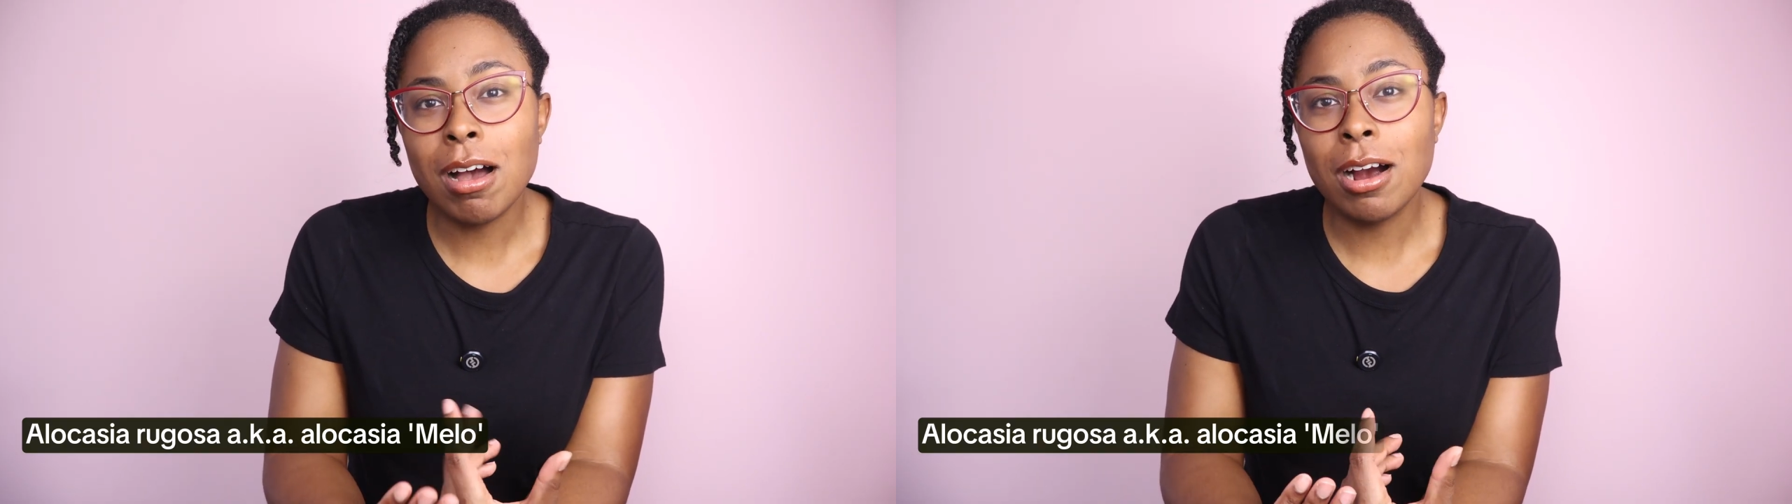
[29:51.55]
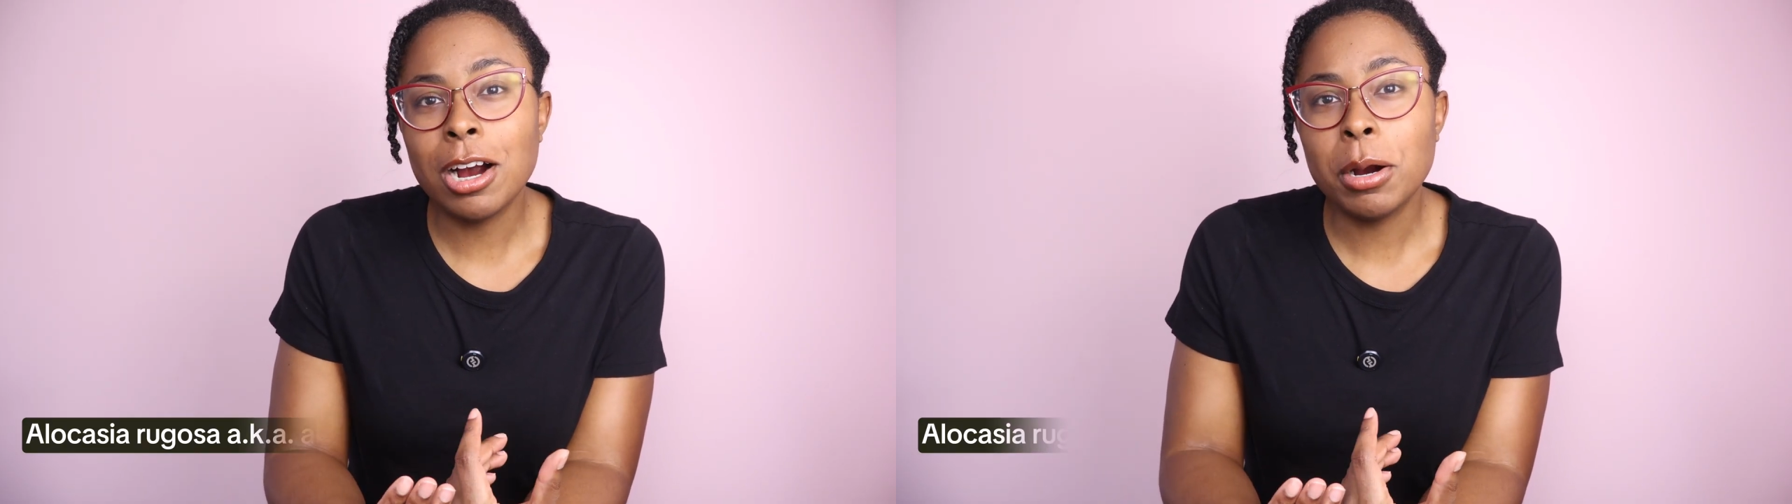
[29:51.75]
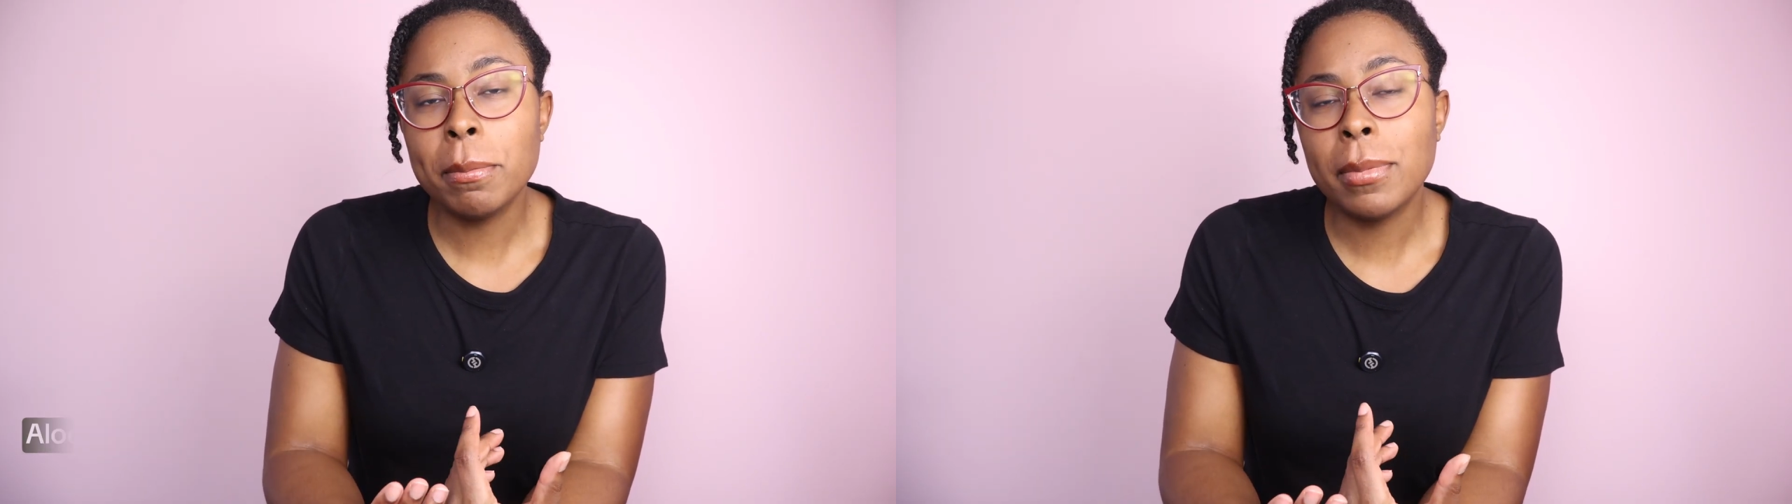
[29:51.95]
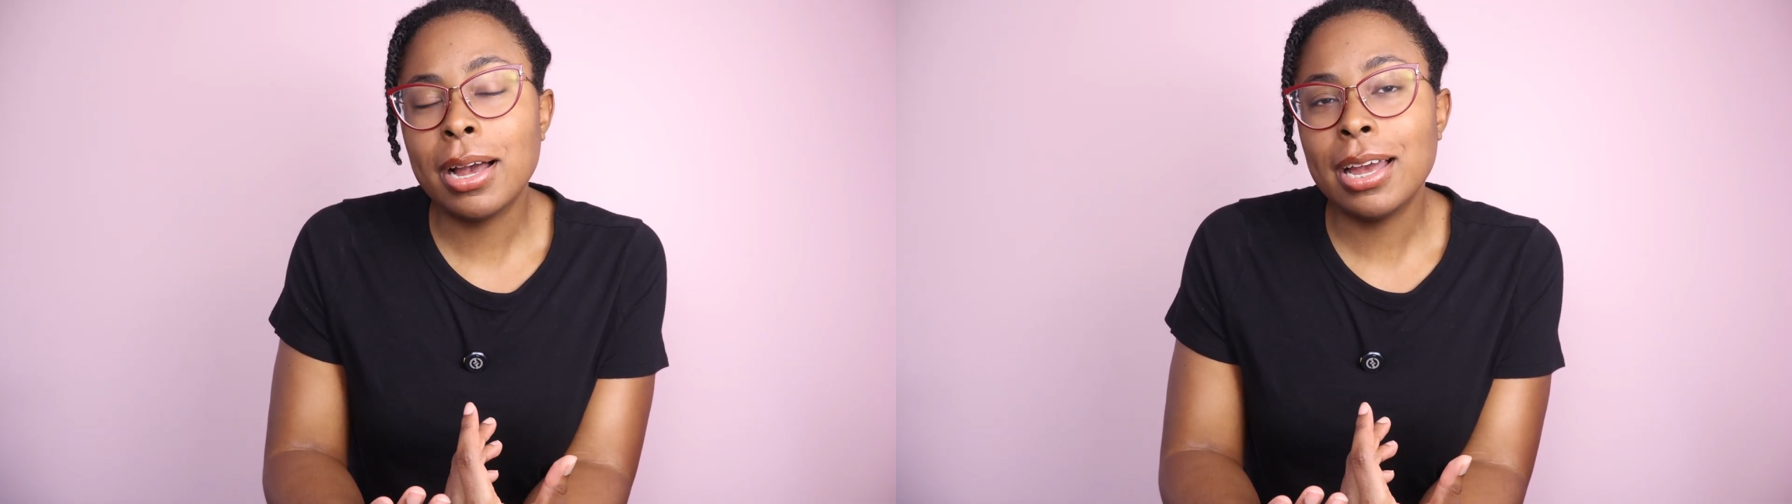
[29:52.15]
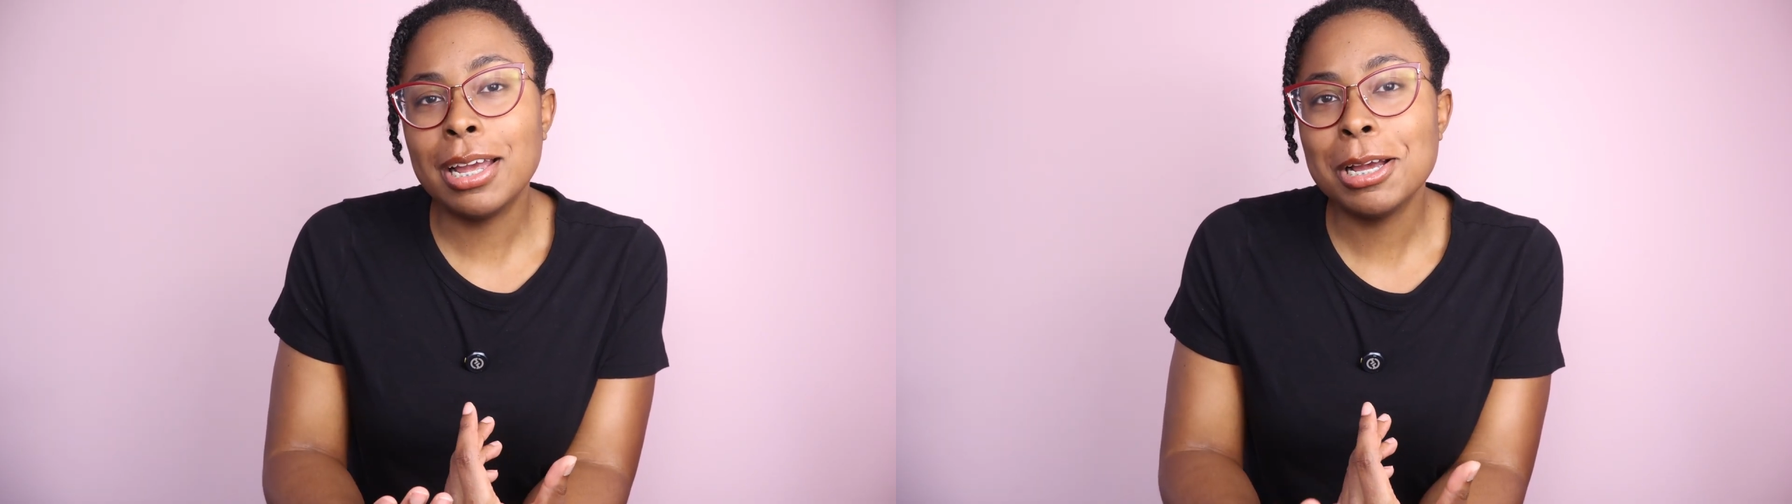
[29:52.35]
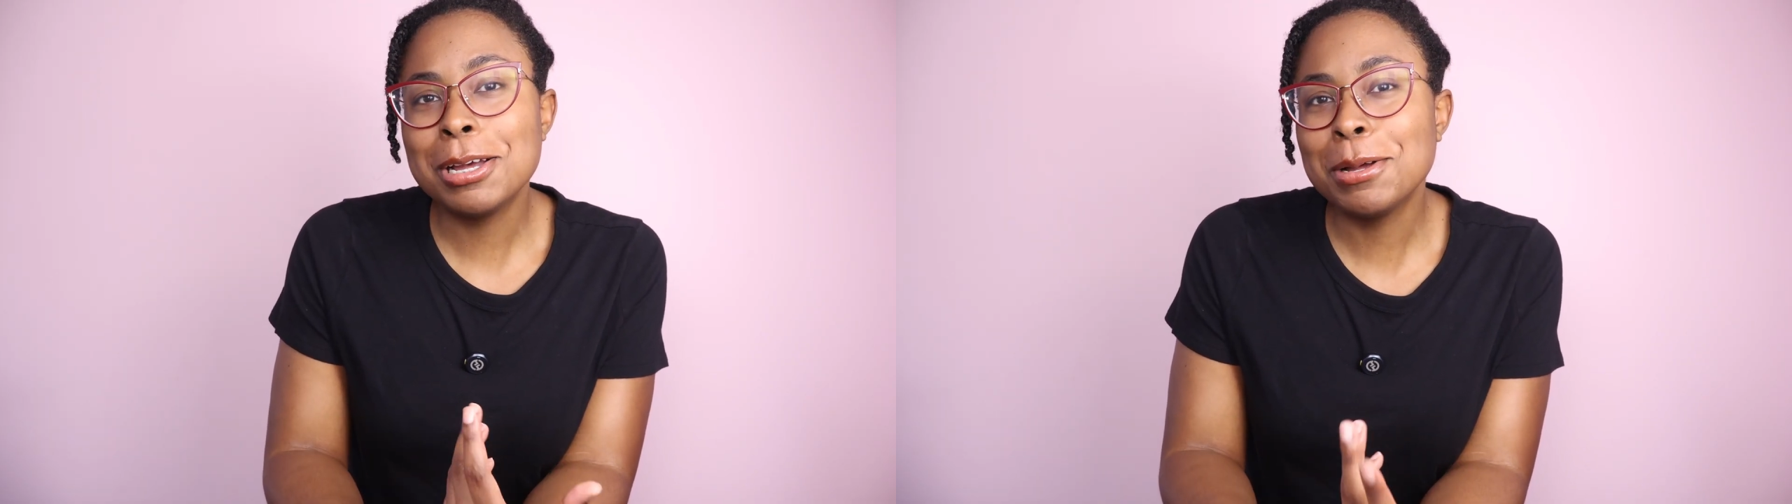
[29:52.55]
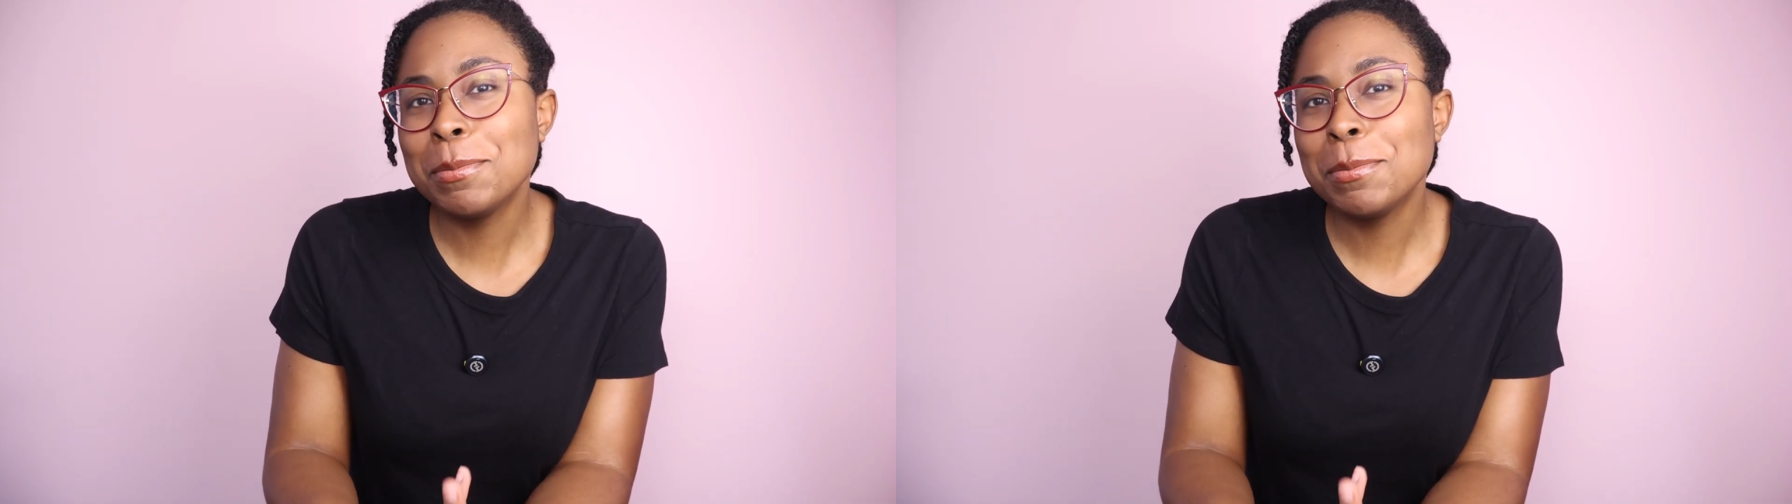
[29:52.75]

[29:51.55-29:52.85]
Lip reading: are my